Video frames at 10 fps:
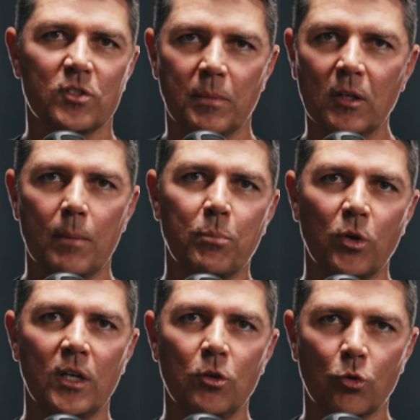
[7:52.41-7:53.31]
It'd be like
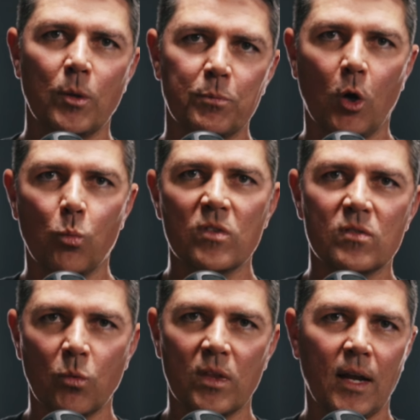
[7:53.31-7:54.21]
putting your crypto
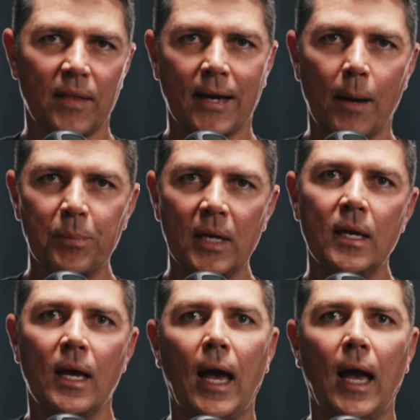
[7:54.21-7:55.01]
with another company,